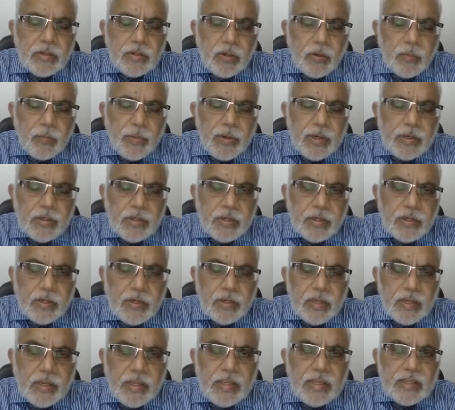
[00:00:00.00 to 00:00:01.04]
patent
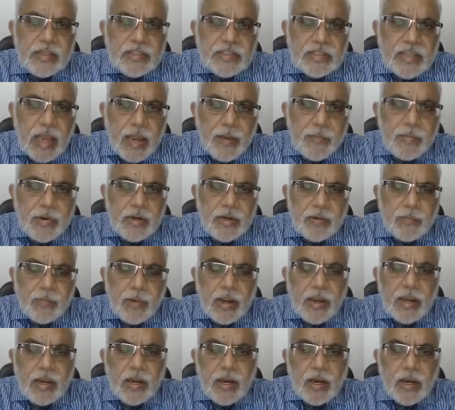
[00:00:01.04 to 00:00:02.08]
examined
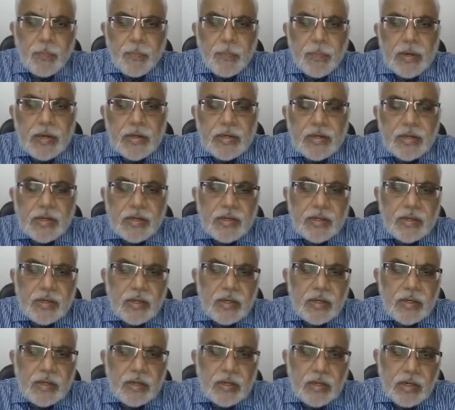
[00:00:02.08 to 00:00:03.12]
by a patent
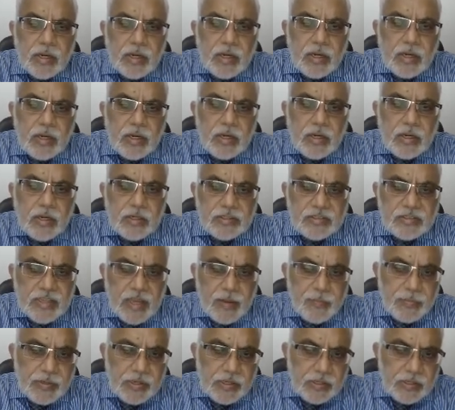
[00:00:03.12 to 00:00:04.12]
examining